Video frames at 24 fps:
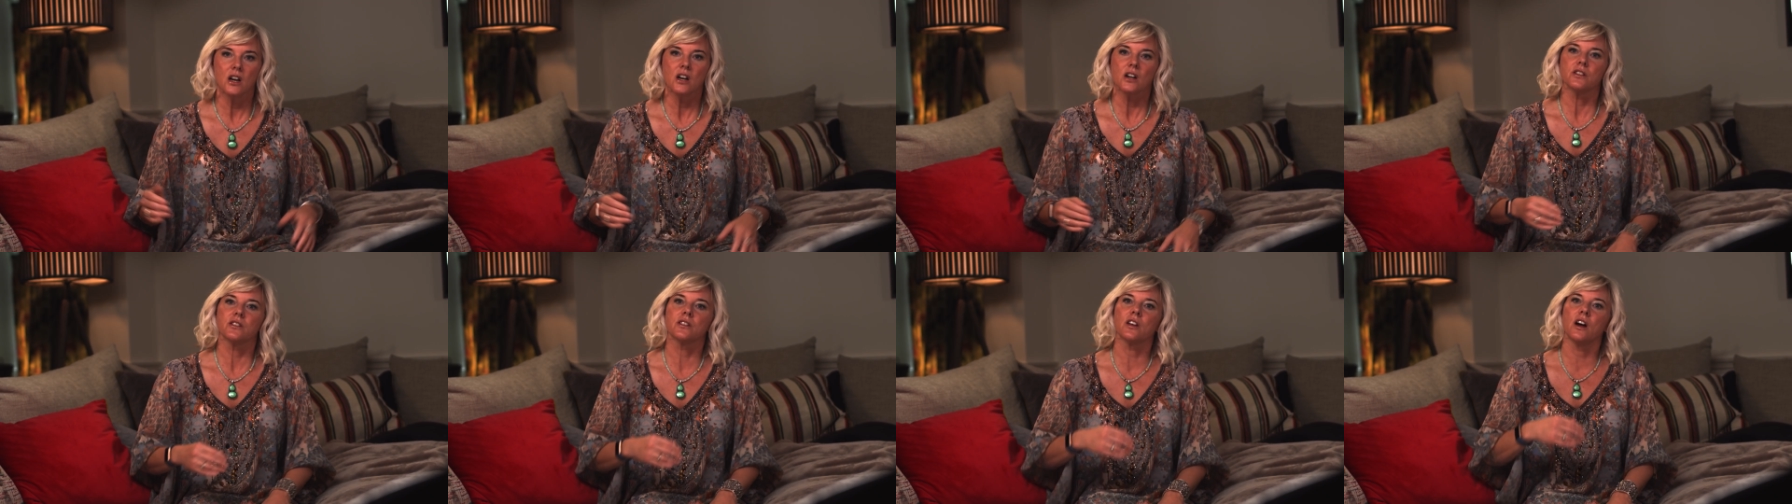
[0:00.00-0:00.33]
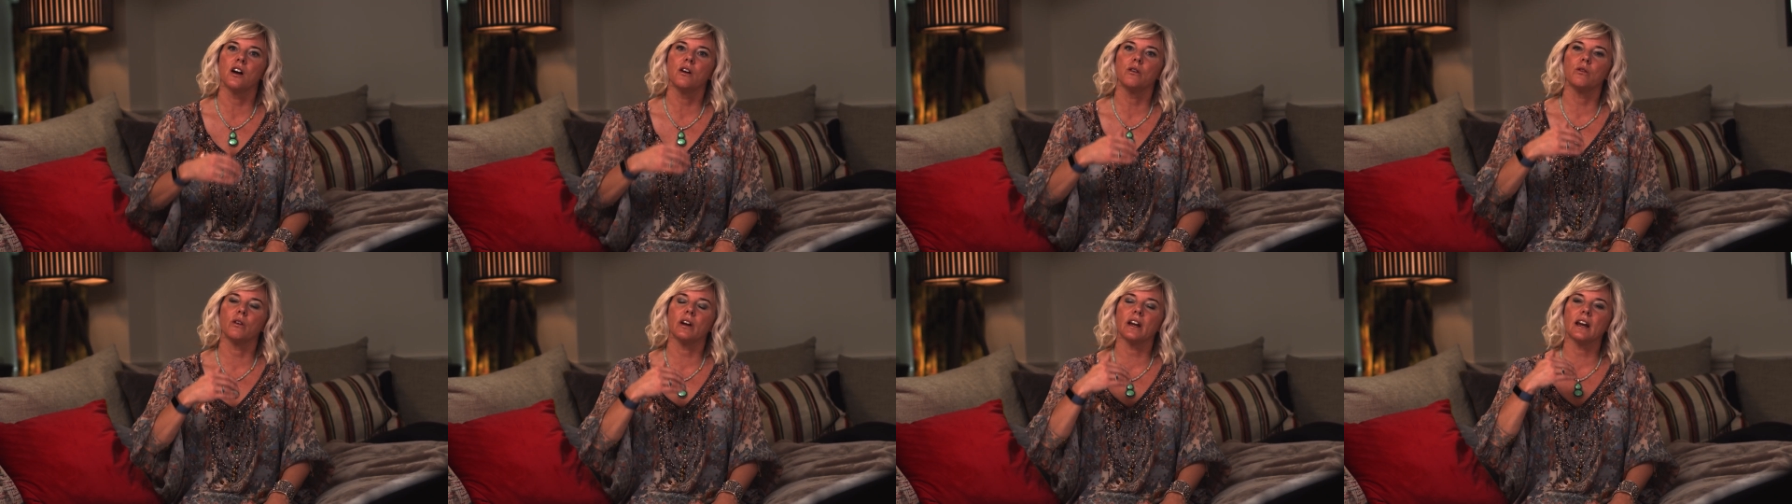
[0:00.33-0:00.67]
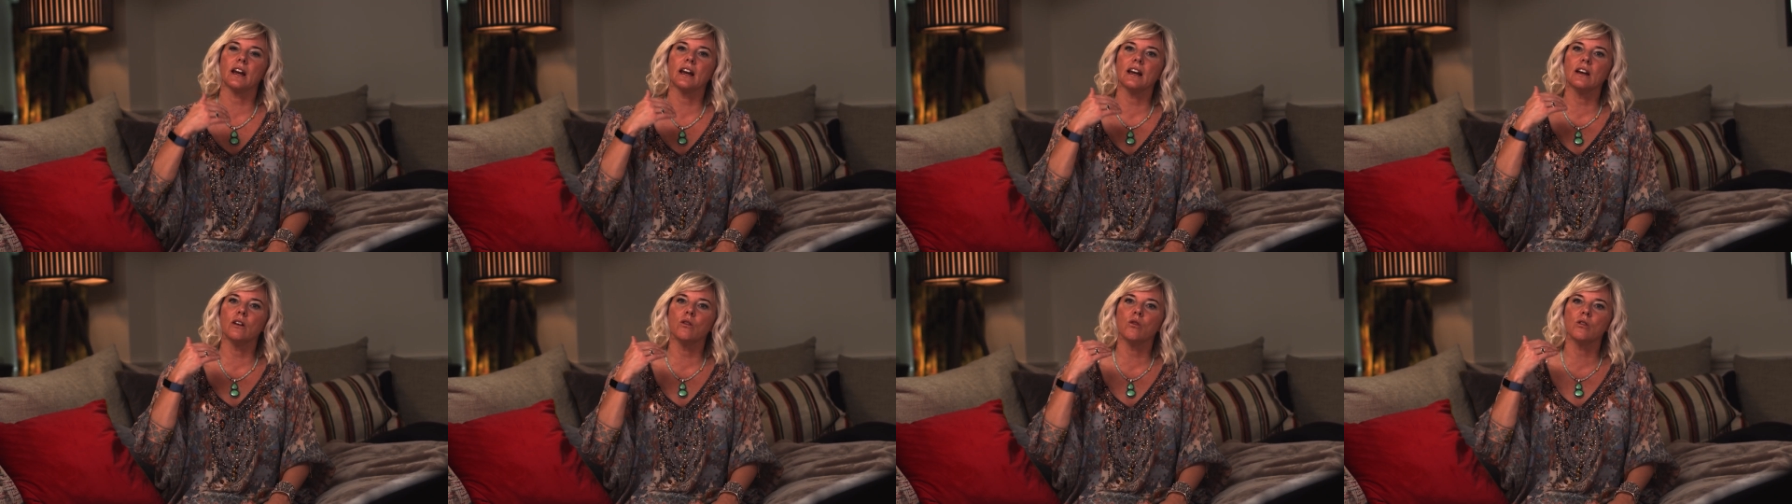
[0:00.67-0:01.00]
So
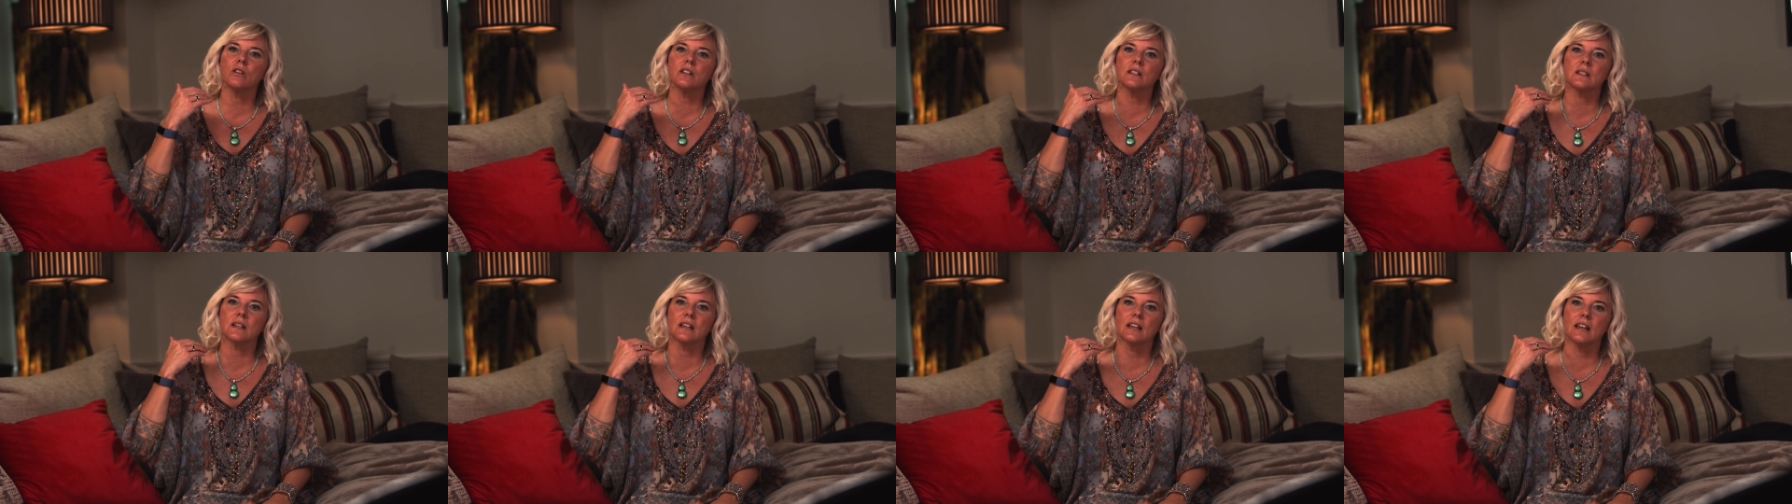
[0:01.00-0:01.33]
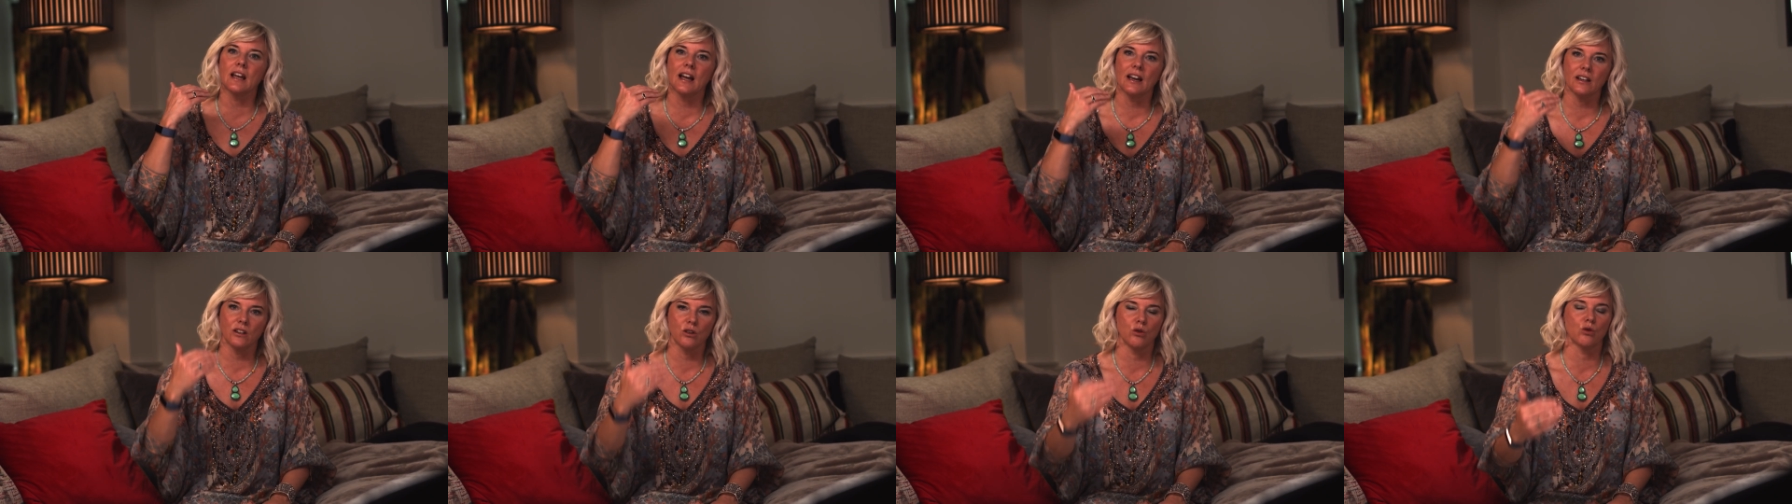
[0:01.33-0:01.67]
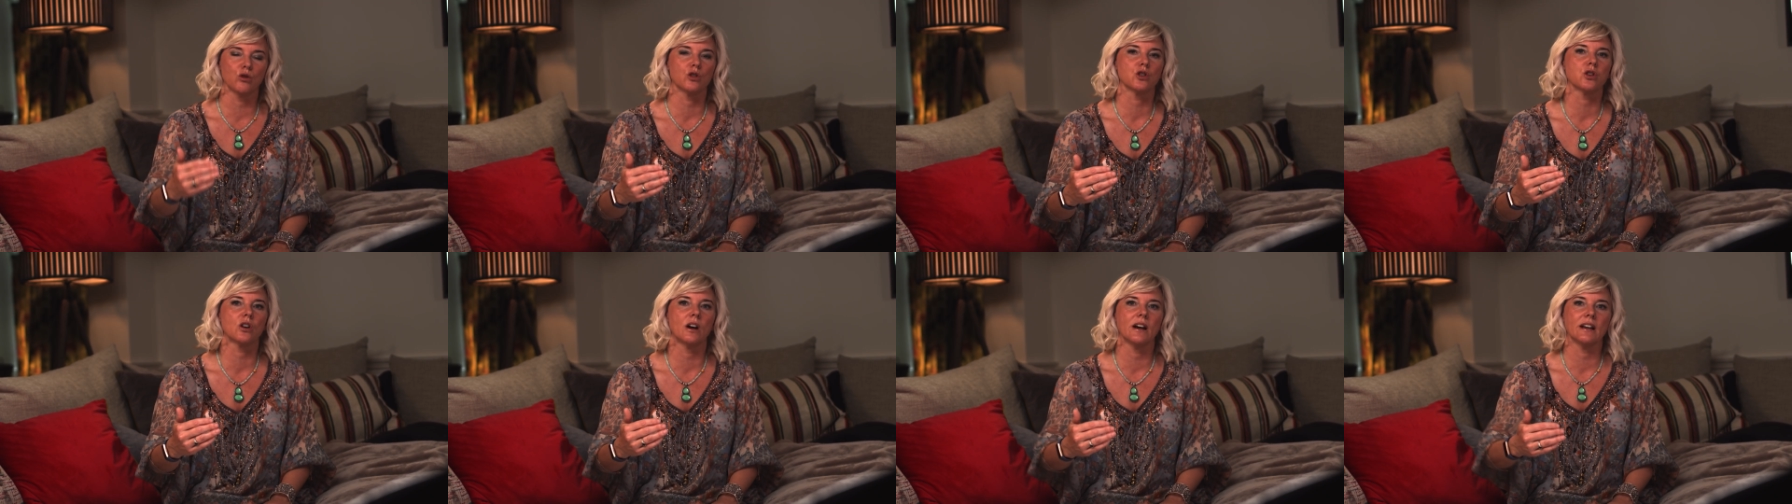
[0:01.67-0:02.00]
in order to get
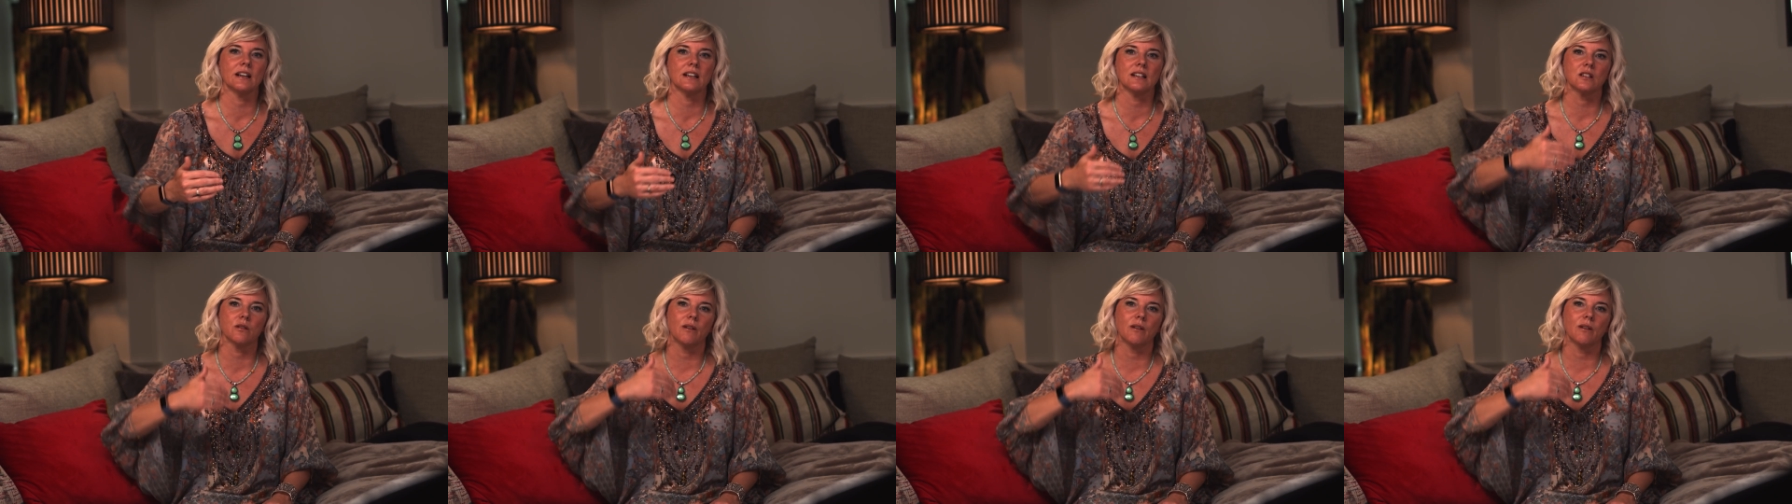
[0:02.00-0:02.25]
your training